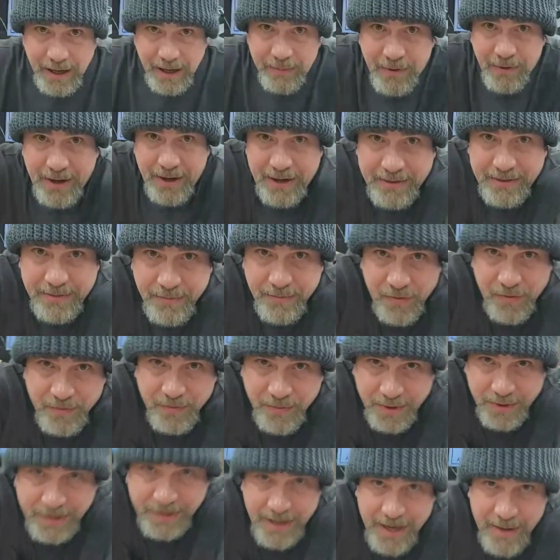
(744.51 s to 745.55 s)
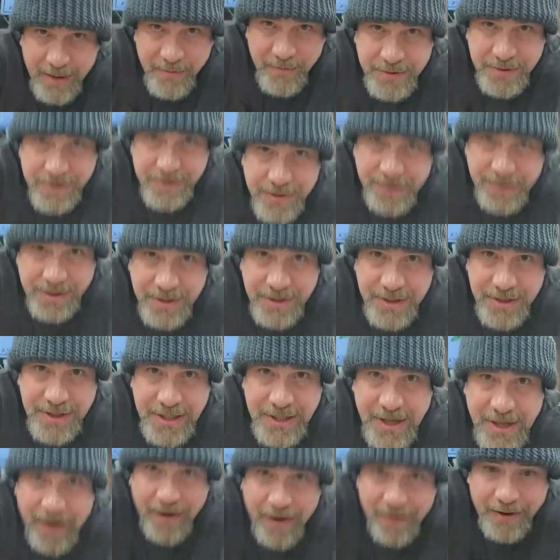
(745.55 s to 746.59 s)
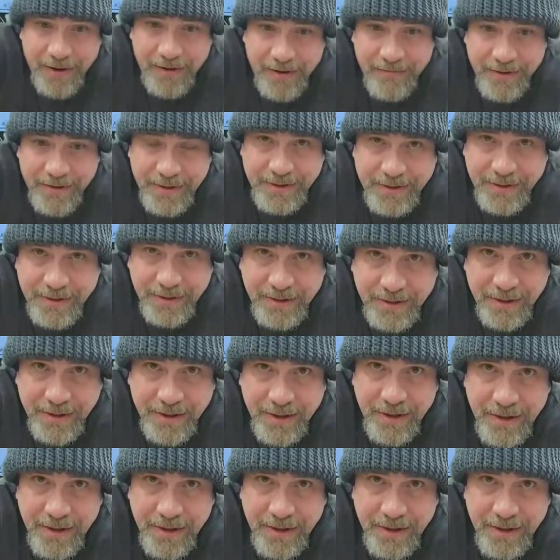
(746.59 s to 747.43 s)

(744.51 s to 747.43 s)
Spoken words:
I'm going to have to move my camera so you can see all of it.